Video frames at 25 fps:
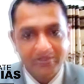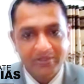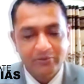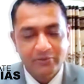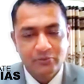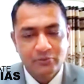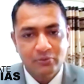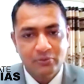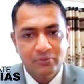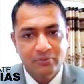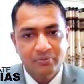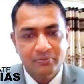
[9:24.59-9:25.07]

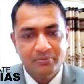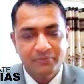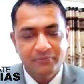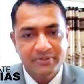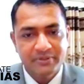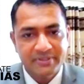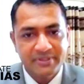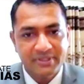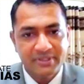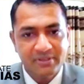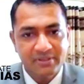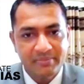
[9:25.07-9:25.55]
So
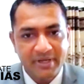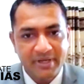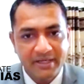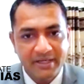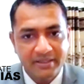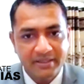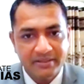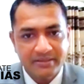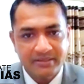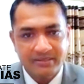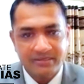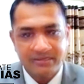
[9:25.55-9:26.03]
physical
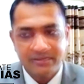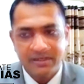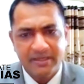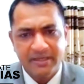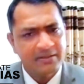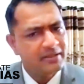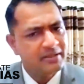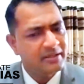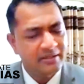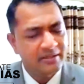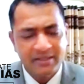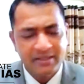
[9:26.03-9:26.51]
barriers, I
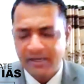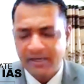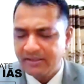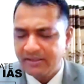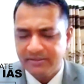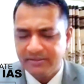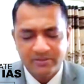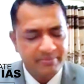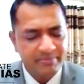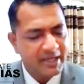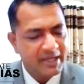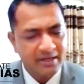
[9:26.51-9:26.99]
think that
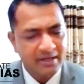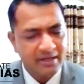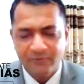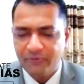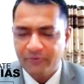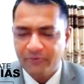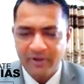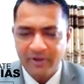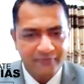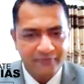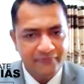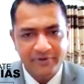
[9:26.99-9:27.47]
is a barrier
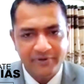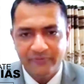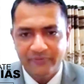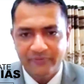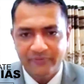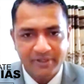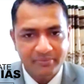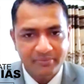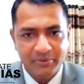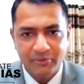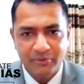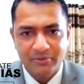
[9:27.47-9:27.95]
for
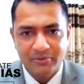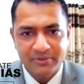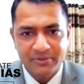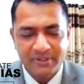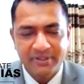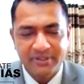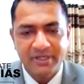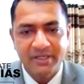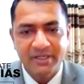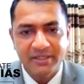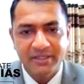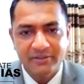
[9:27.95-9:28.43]
everyone because the
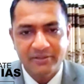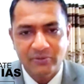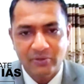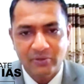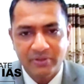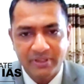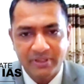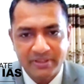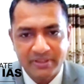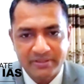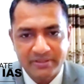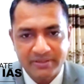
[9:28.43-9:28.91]
training is
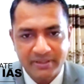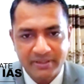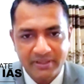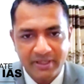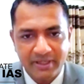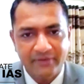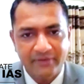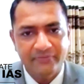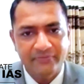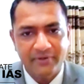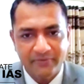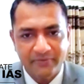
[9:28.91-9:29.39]
not easy.
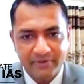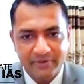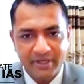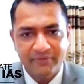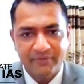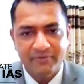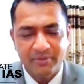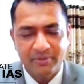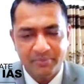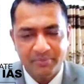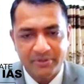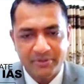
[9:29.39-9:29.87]
Every
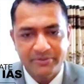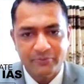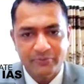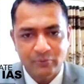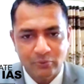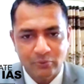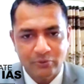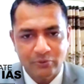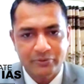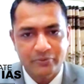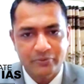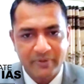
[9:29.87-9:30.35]
person
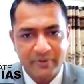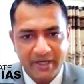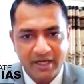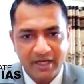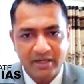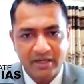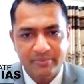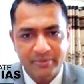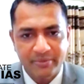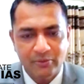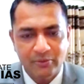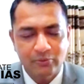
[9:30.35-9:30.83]
who goes to
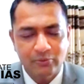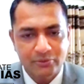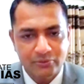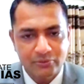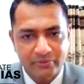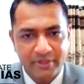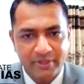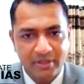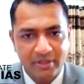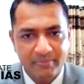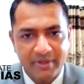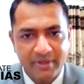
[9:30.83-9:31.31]
academy goes
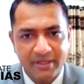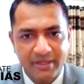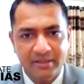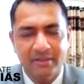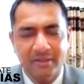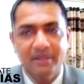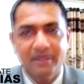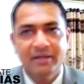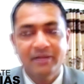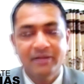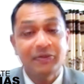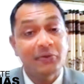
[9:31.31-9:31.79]
through that barrier.